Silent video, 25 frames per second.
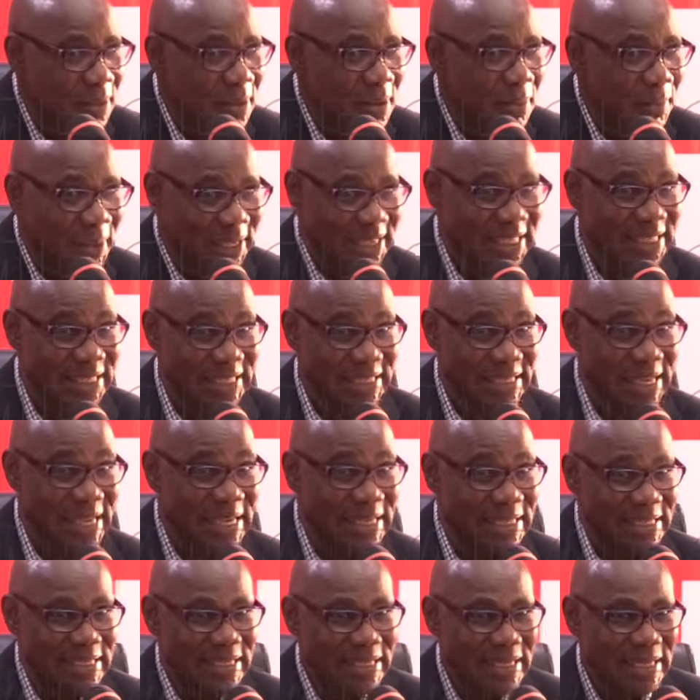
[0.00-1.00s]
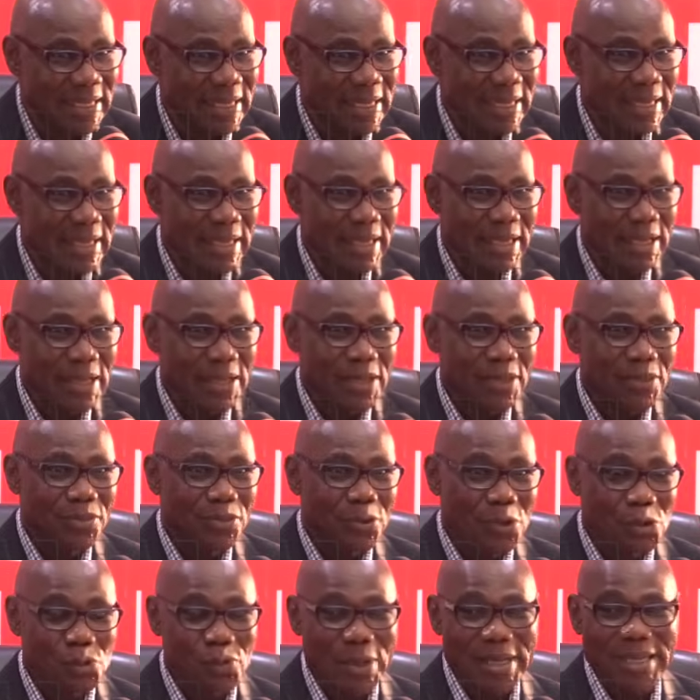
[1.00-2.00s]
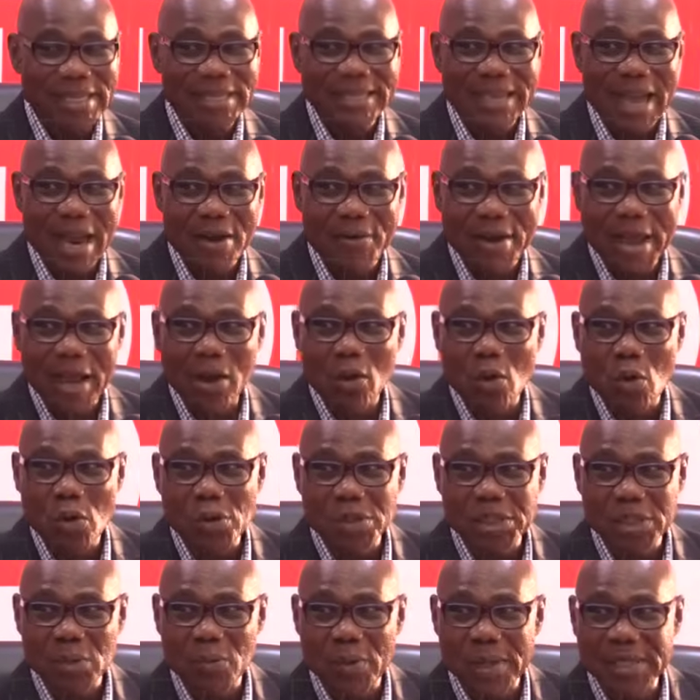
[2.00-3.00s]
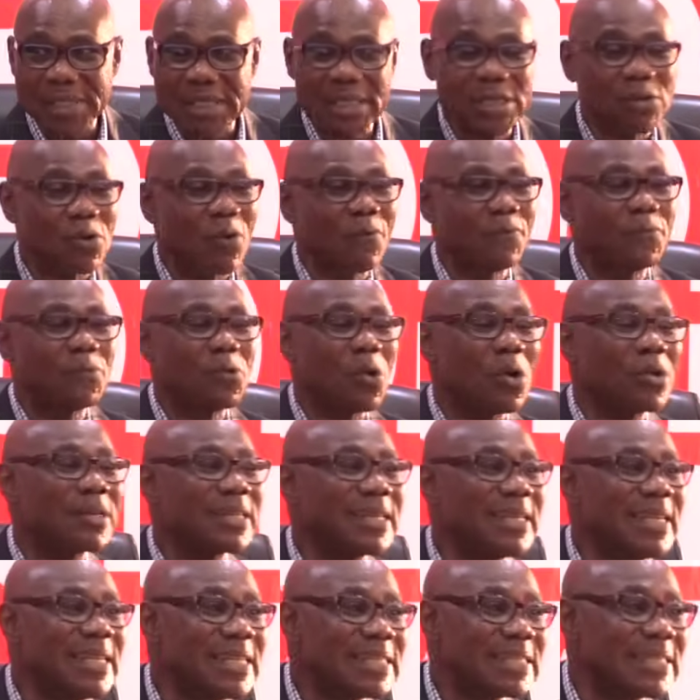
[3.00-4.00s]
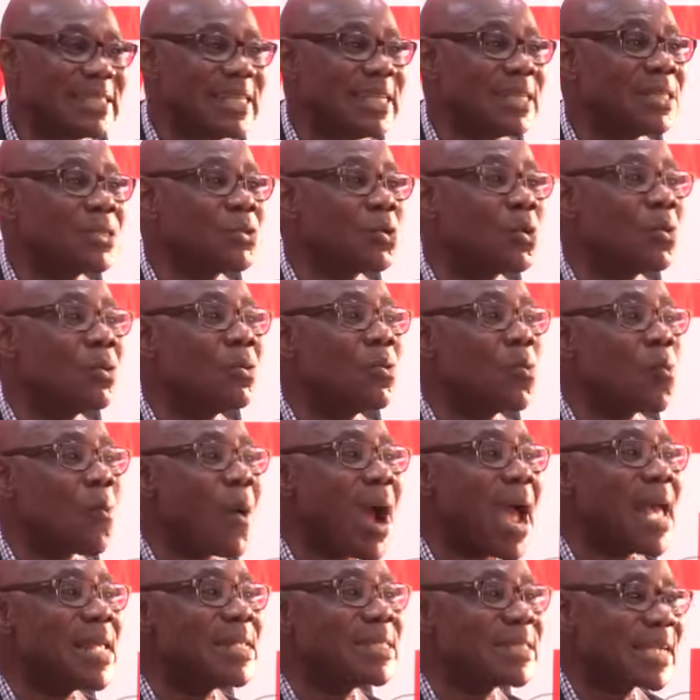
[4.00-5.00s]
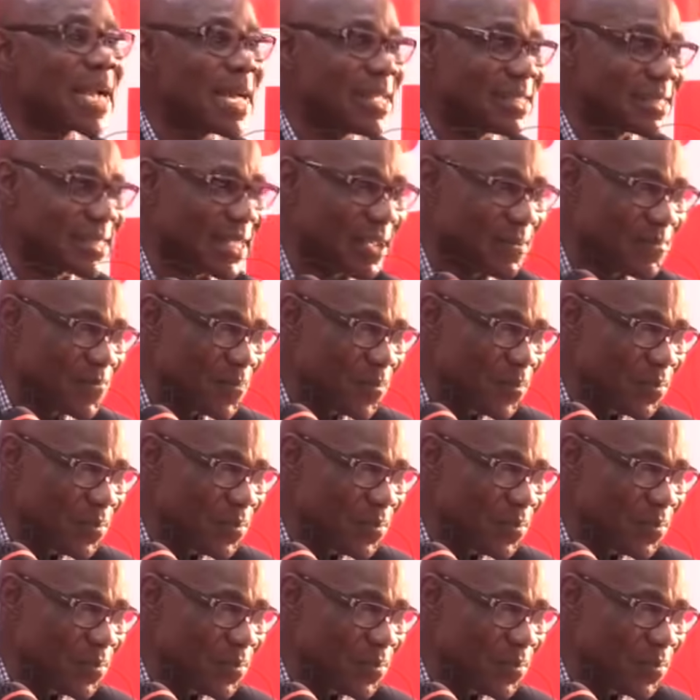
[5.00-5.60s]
But indeed, those were the direct consequences of not listening to wise counsel.